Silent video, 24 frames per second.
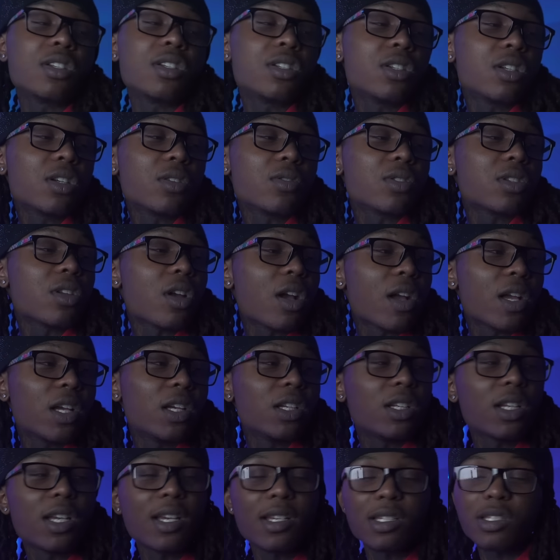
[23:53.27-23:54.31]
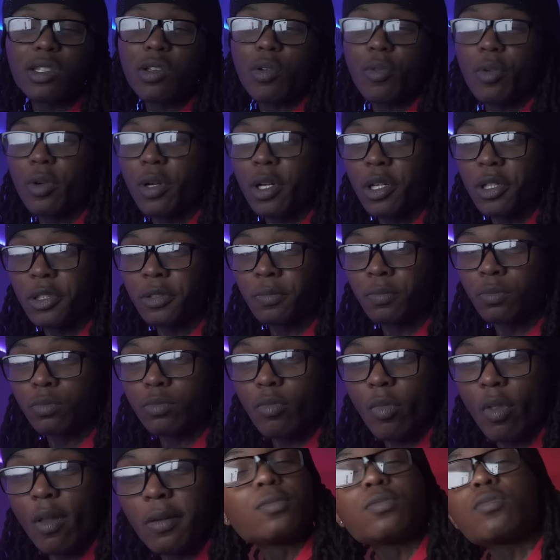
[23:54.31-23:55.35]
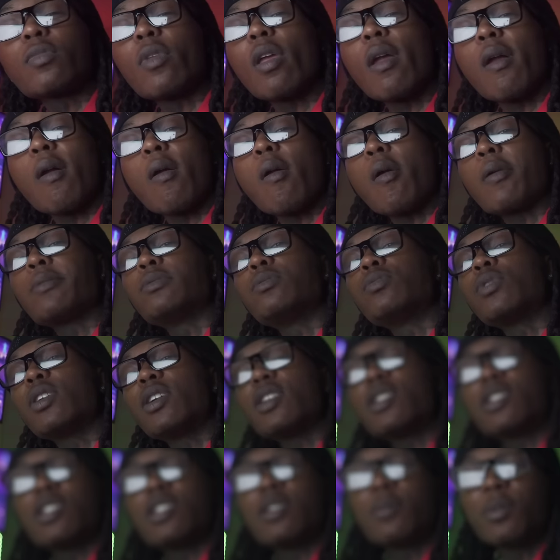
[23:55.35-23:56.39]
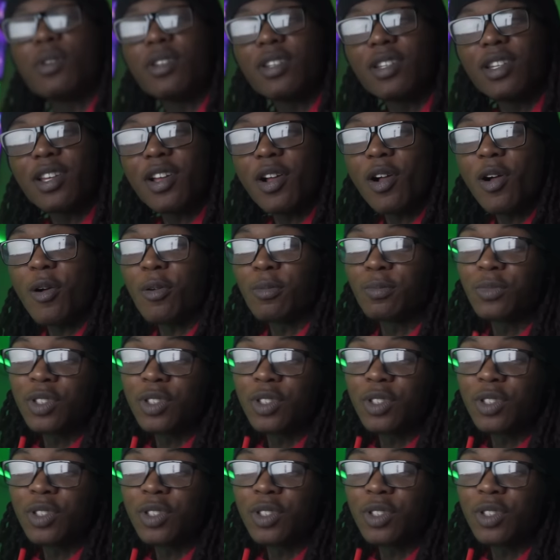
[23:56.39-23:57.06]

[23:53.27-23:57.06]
that shit gonna start getting nasty on God. This is the damn